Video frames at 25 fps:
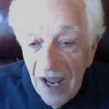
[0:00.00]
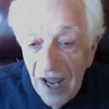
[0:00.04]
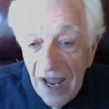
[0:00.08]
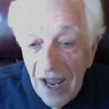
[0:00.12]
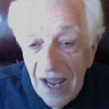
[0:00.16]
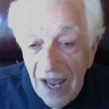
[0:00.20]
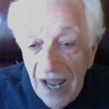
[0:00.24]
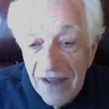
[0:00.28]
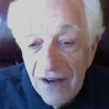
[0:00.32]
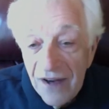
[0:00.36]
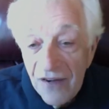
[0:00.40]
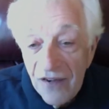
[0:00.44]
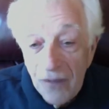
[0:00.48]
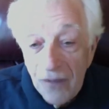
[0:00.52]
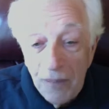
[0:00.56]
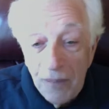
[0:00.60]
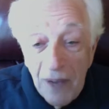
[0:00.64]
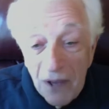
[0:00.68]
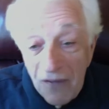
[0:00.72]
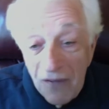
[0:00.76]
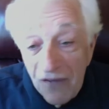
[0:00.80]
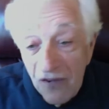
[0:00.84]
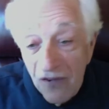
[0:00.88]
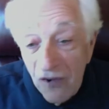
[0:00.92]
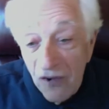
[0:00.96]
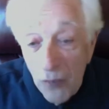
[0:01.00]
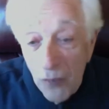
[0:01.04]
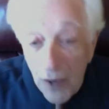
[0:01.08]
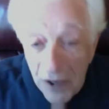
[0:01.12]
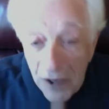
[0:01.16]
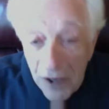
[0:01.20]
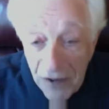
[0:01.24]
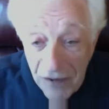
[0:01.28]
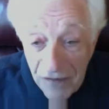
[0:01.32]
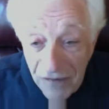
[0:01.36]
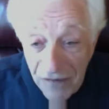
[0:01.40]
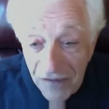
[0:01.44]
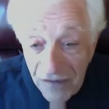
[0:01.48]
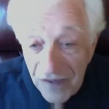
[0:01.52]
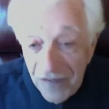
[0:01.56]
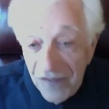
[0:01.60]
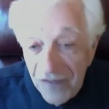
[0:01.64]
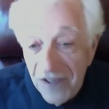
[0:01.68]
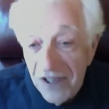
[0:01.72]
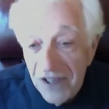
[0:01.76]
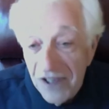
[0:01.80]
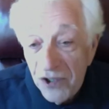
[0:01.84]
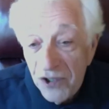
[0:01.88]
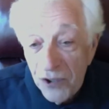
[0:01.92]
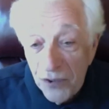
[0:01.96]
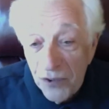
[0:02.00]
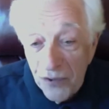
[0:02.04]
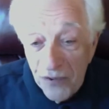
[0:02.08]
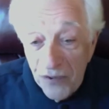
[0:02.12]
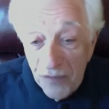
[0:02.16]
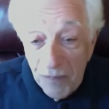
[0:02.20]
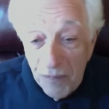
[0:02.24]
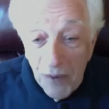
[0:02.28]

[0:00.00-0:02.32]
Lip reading: And there's about 250 Jews.